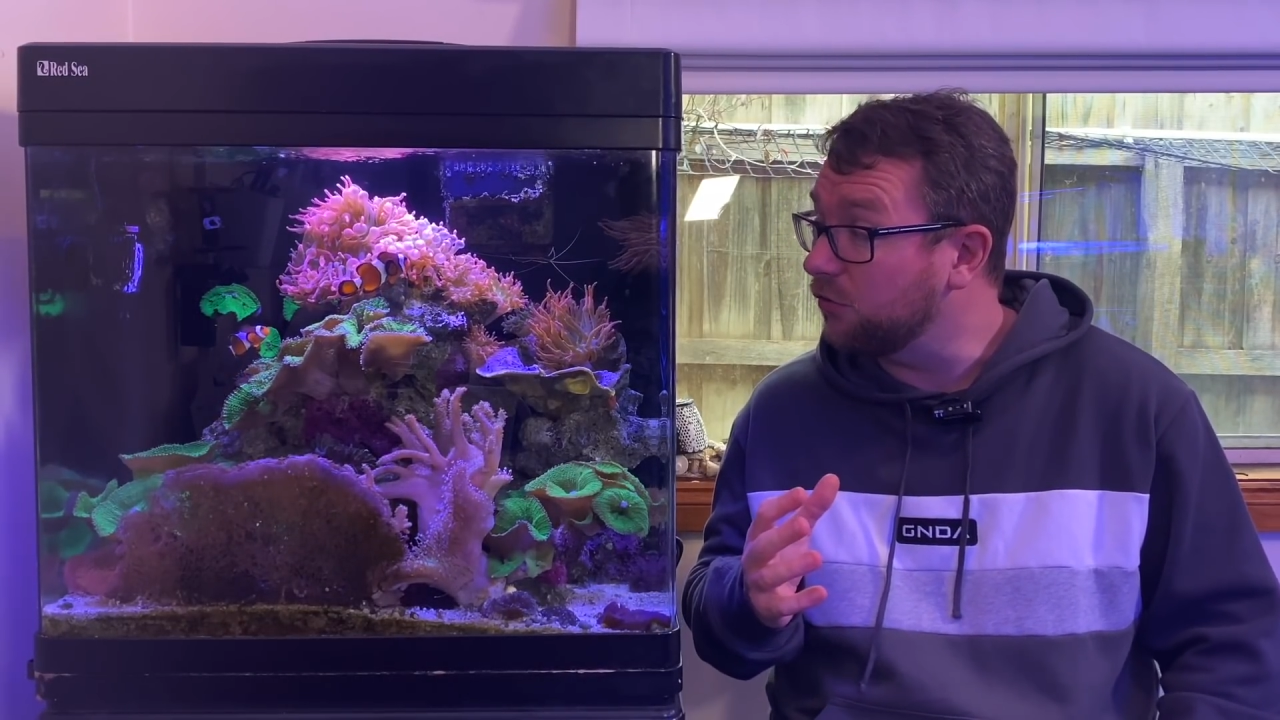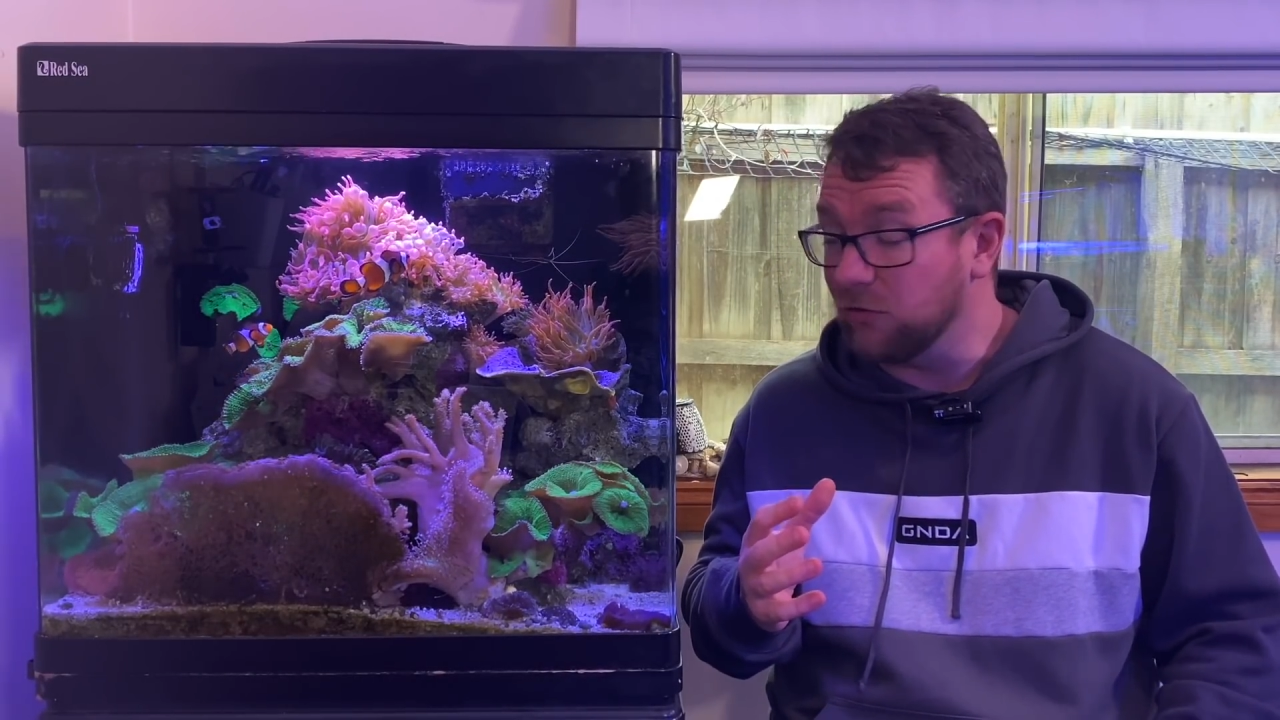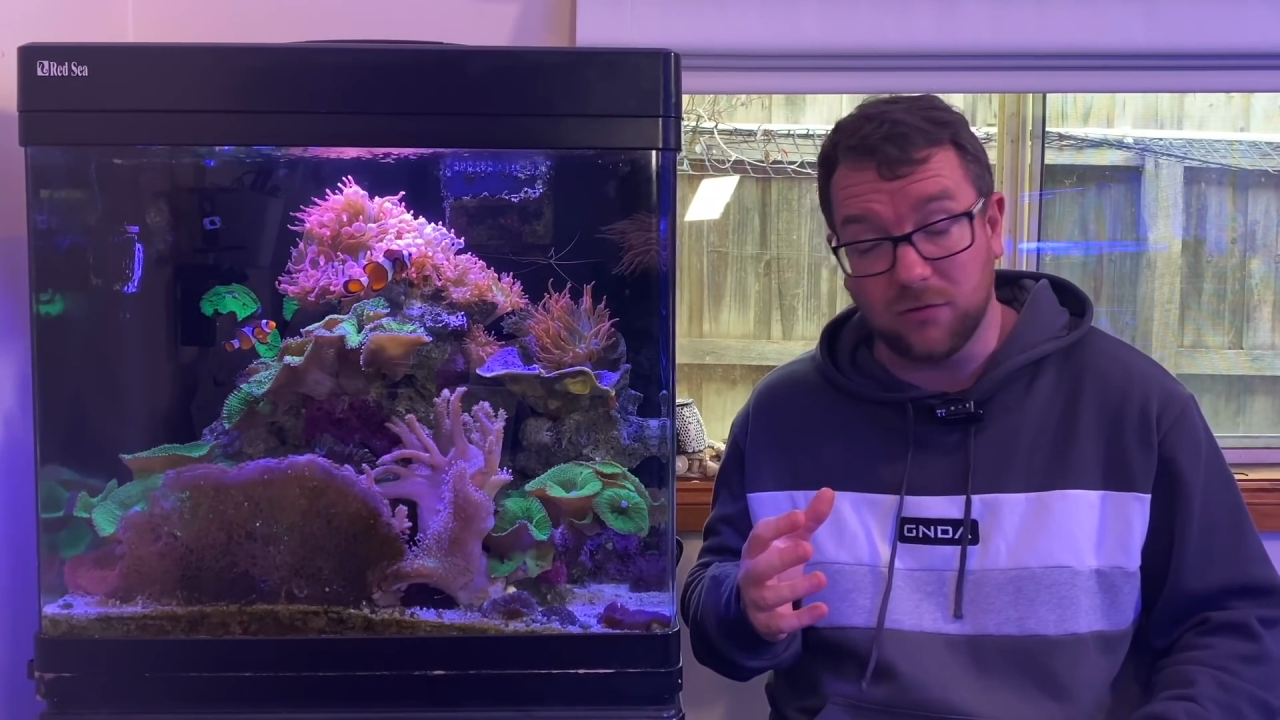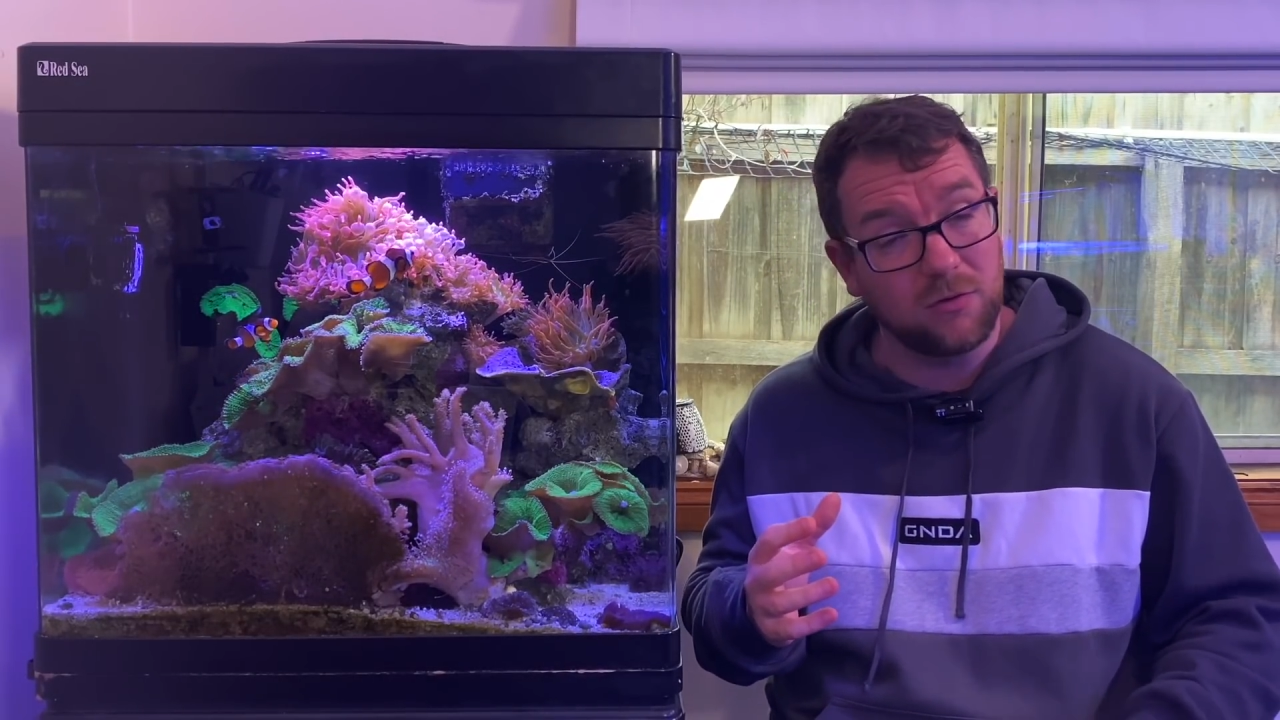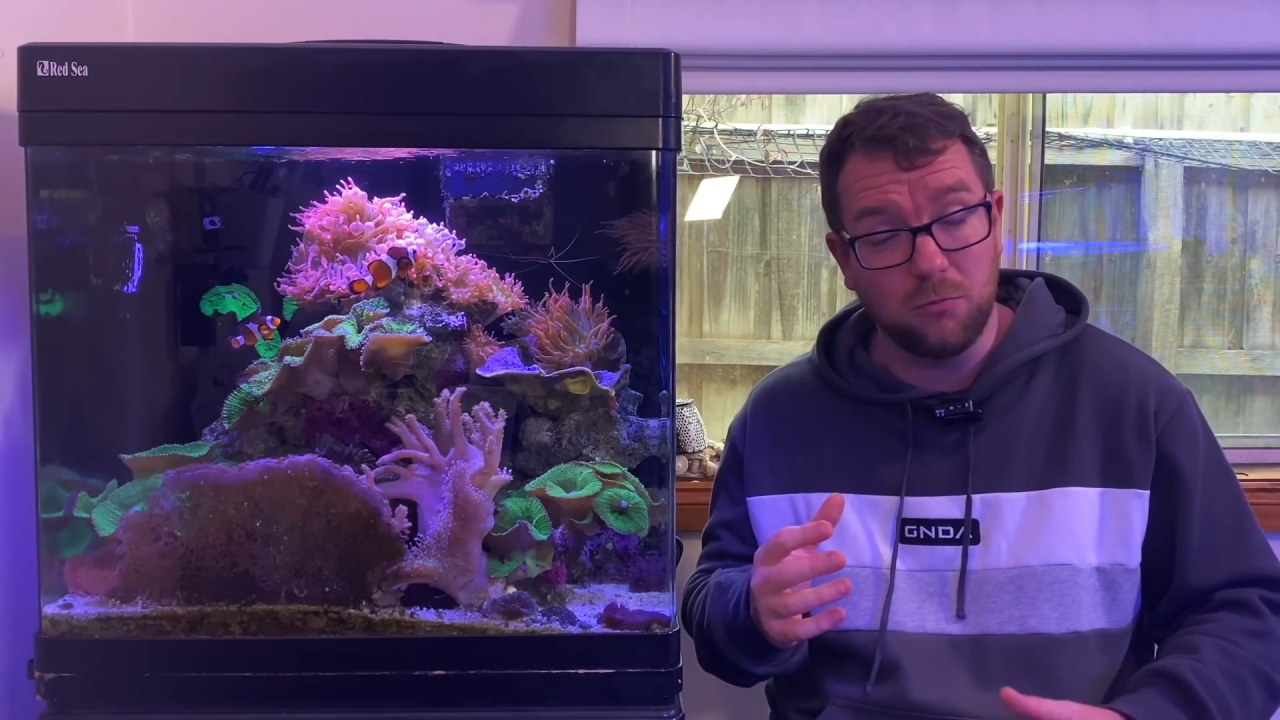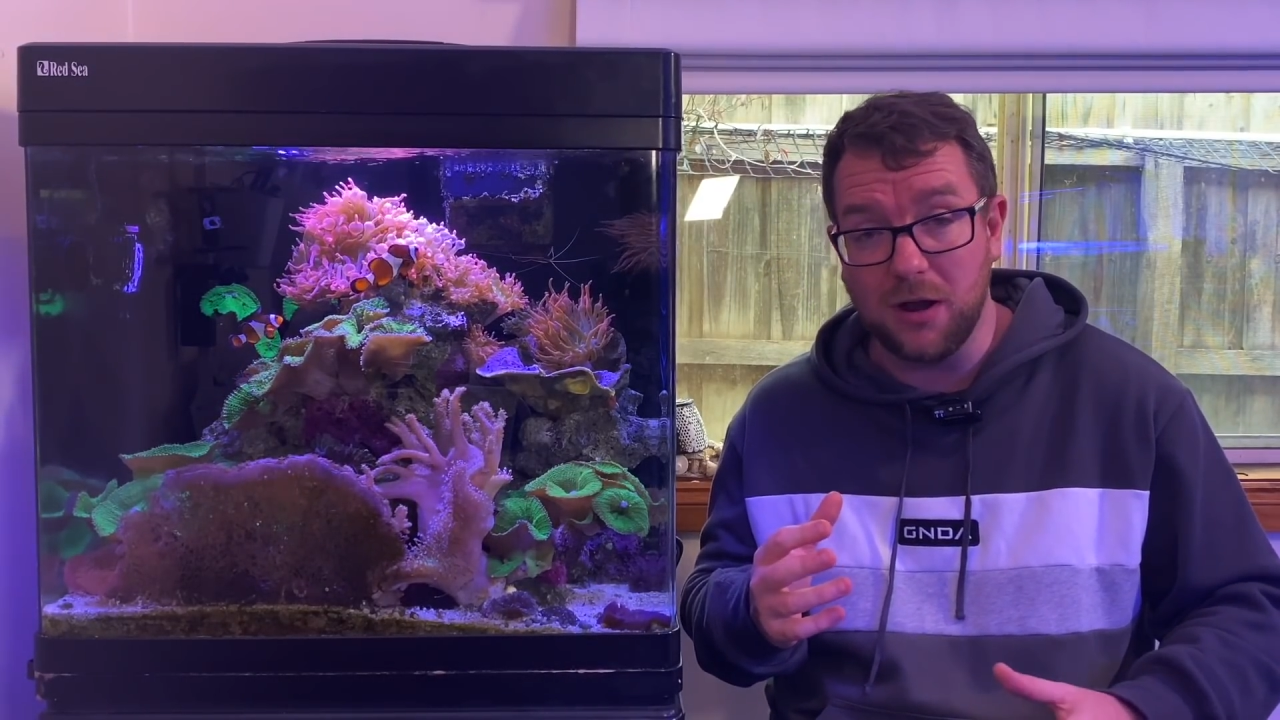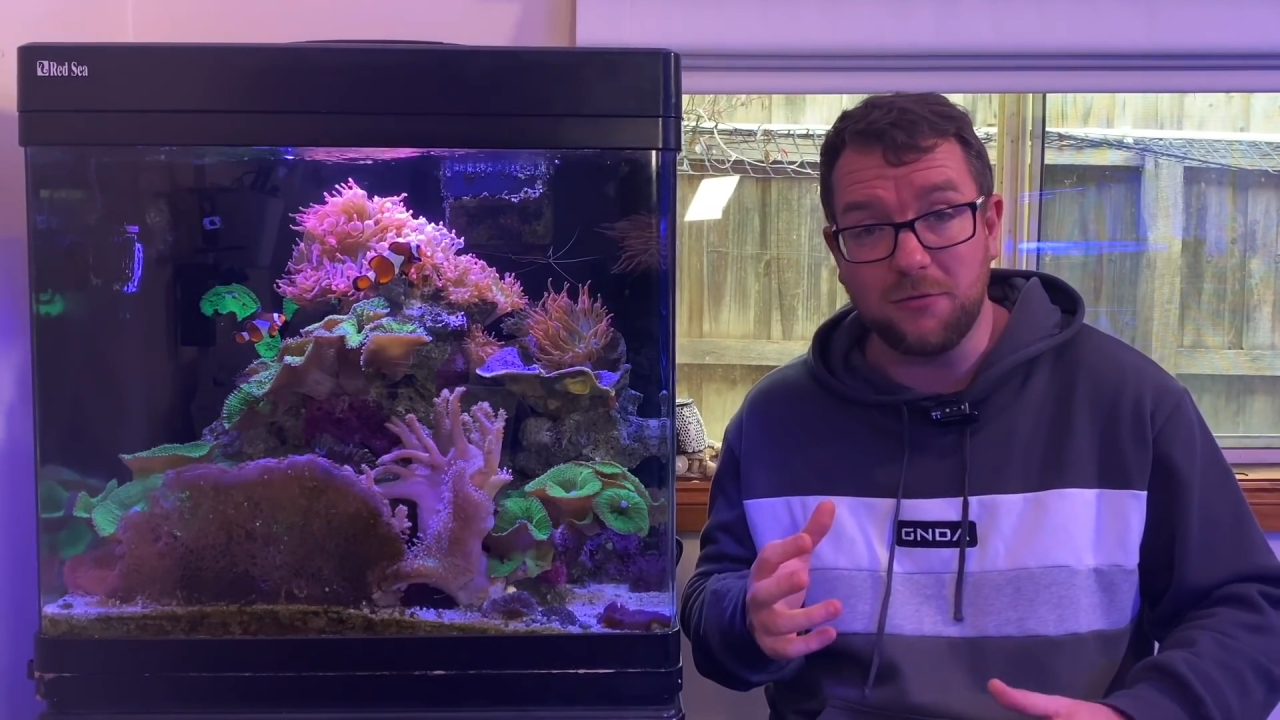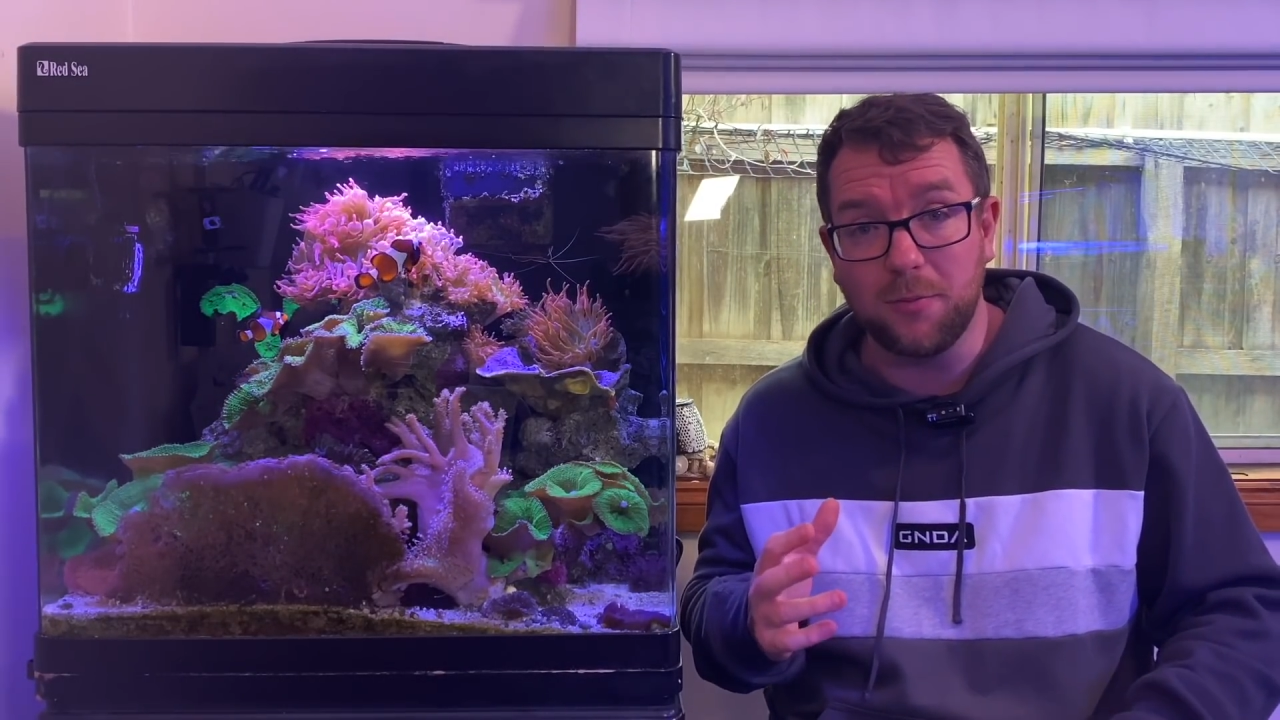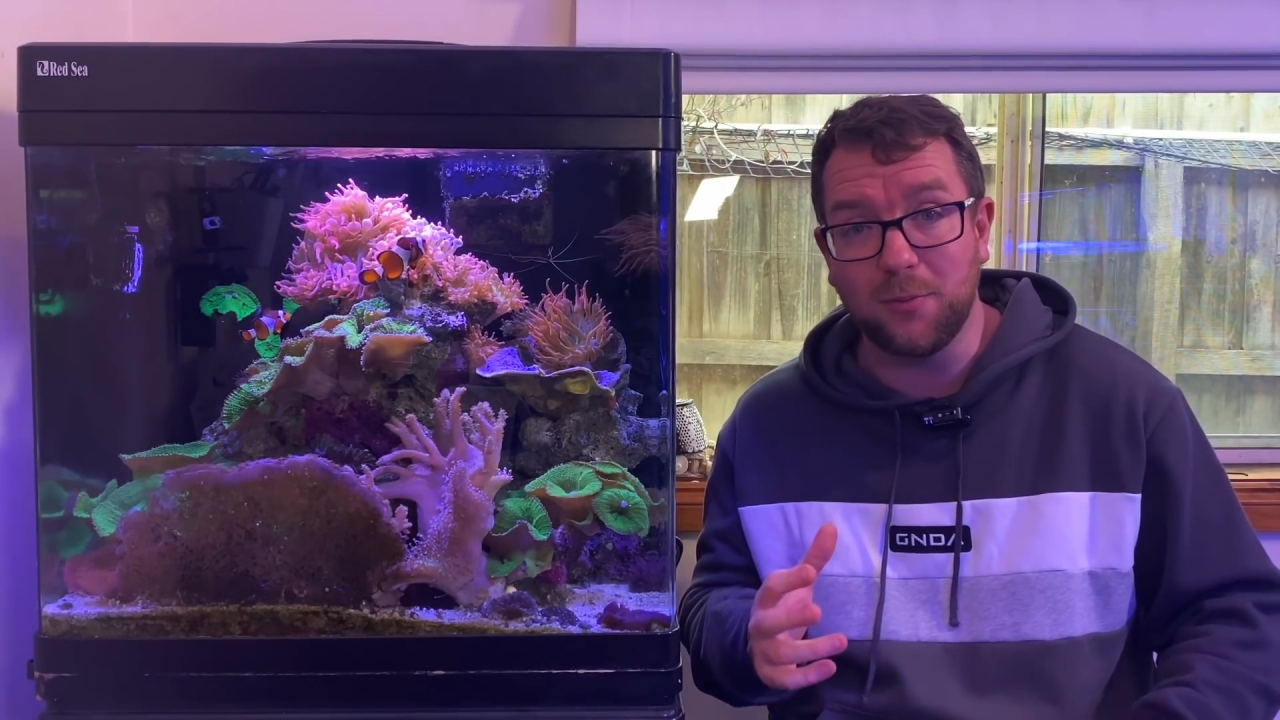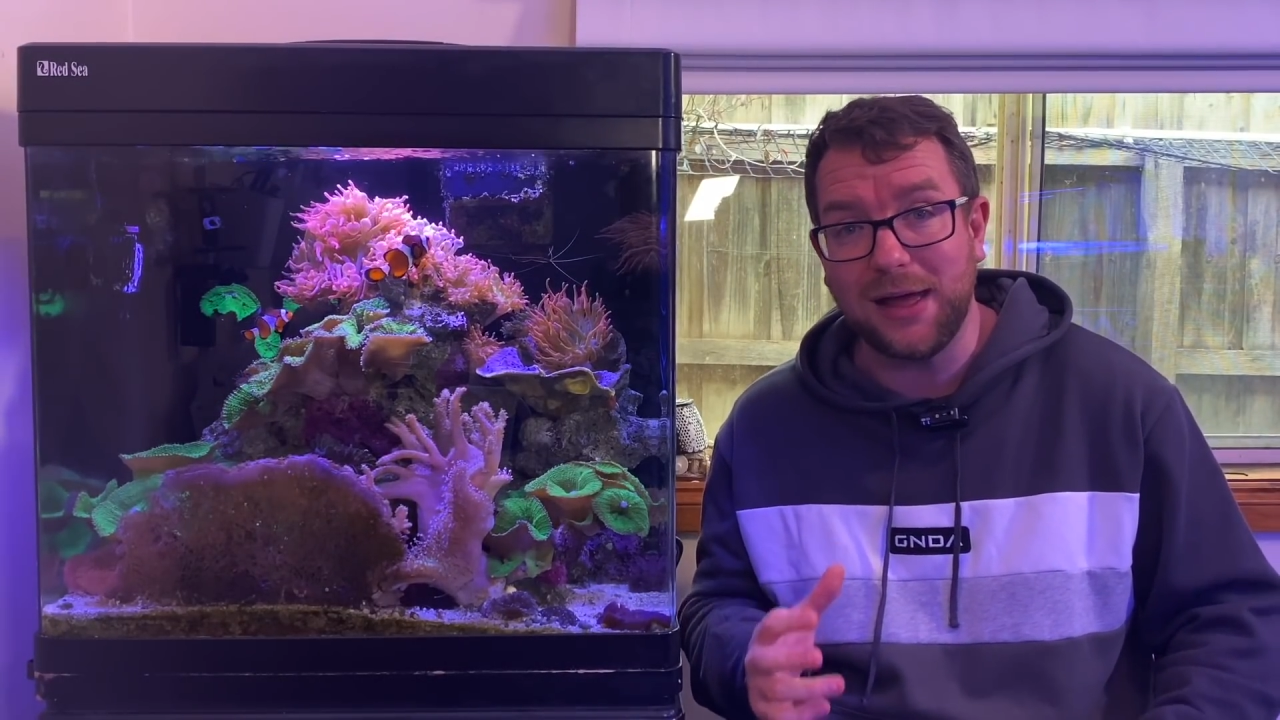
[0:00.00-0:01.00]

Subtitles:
just, whenever I put